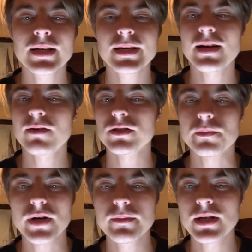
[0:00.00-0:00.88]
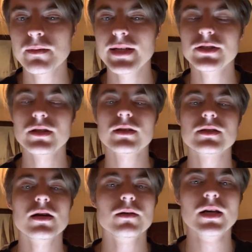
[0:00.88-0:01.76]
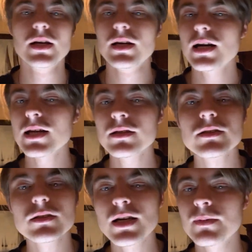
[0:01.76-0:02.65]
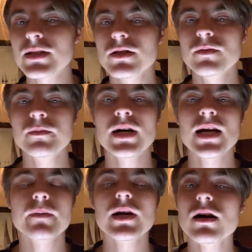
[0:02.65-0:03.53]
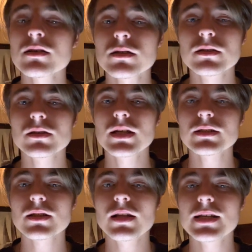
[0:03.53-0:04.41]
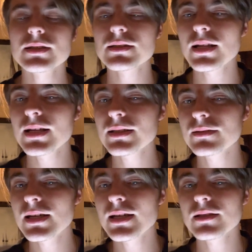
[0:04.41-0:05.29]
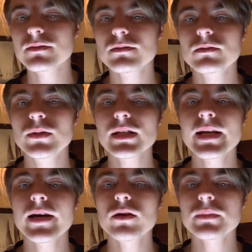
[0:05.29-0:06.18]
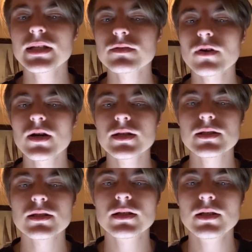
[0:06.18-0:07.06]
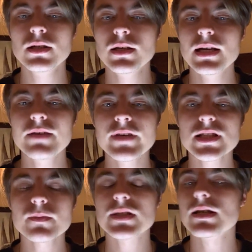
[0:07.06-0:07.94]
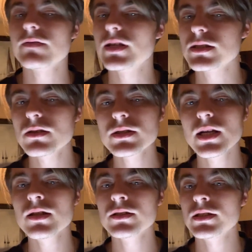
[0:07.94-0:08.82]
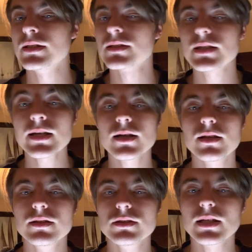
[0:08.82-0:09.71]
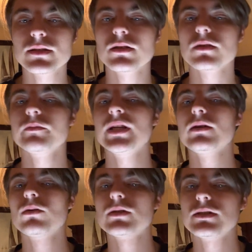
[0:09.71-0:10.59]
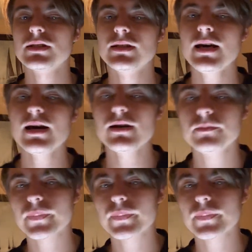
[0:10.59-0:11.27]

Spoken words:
Again, I was a pre-med major, so I learned a lot about the human body, but I also took lots of classes like that really helped me as far as advancing myself, like sociology and psychology. I took many courses in that.